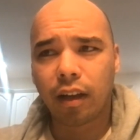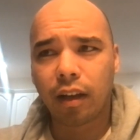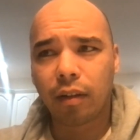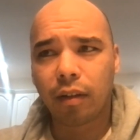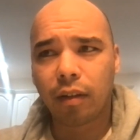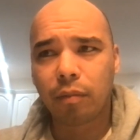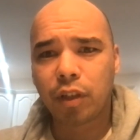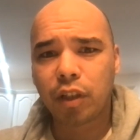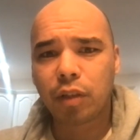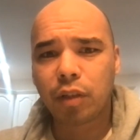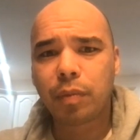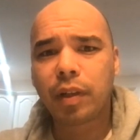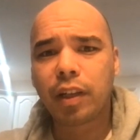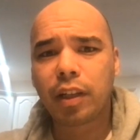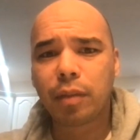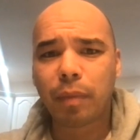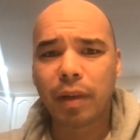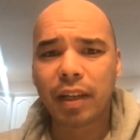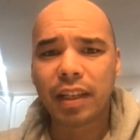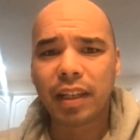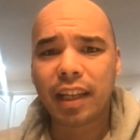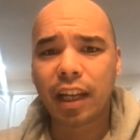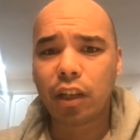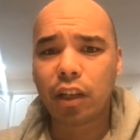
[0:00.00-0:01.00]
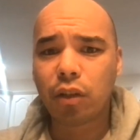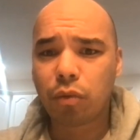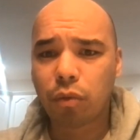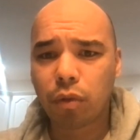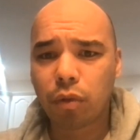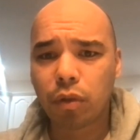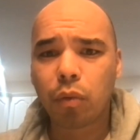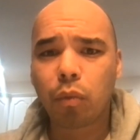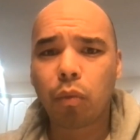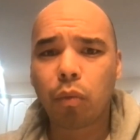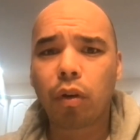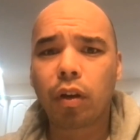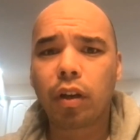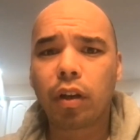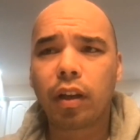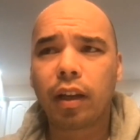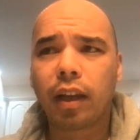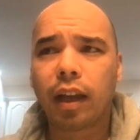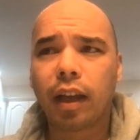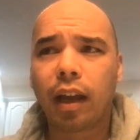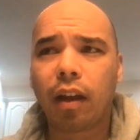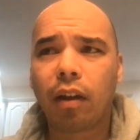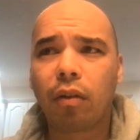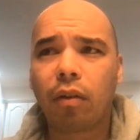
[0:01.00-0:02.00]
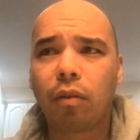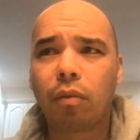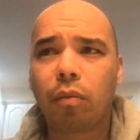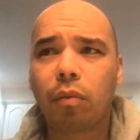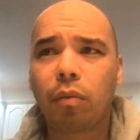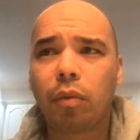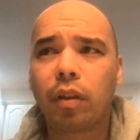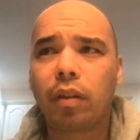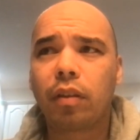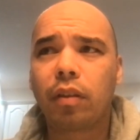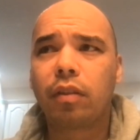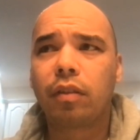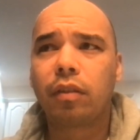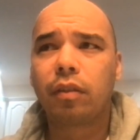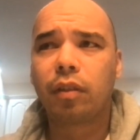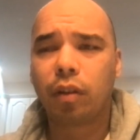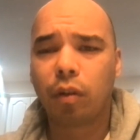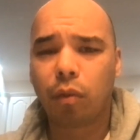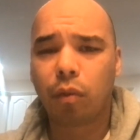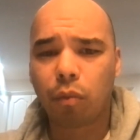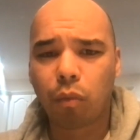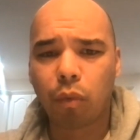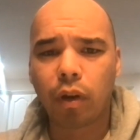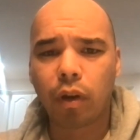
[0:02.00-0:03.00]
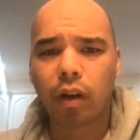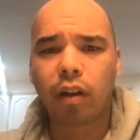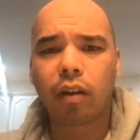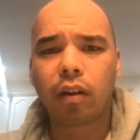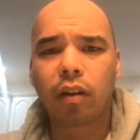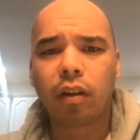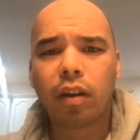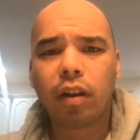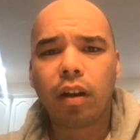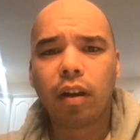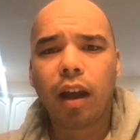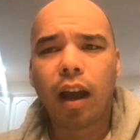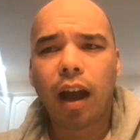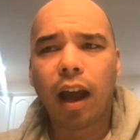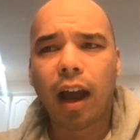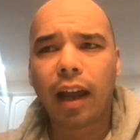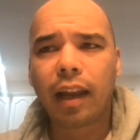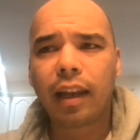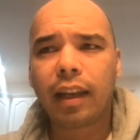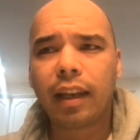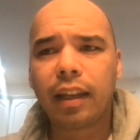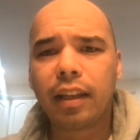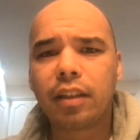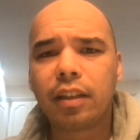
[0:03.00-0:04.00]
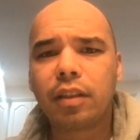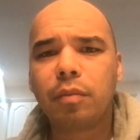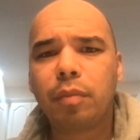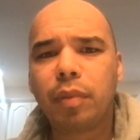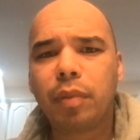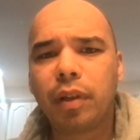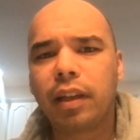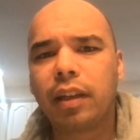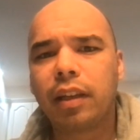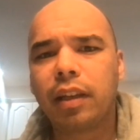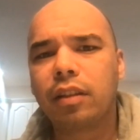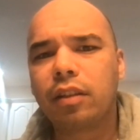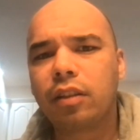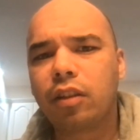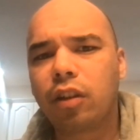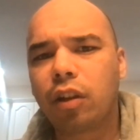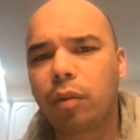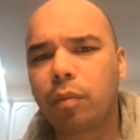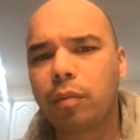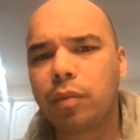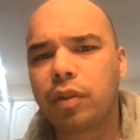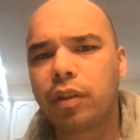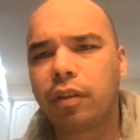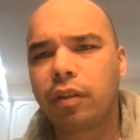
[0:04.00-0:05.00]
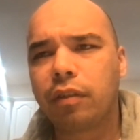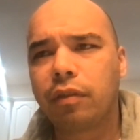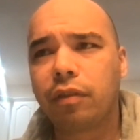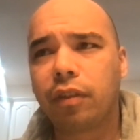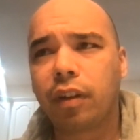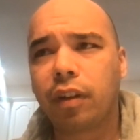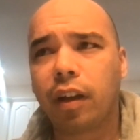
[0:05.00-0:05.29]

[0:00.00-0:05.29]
just because my schedule isn't working out with where I need to be in terms of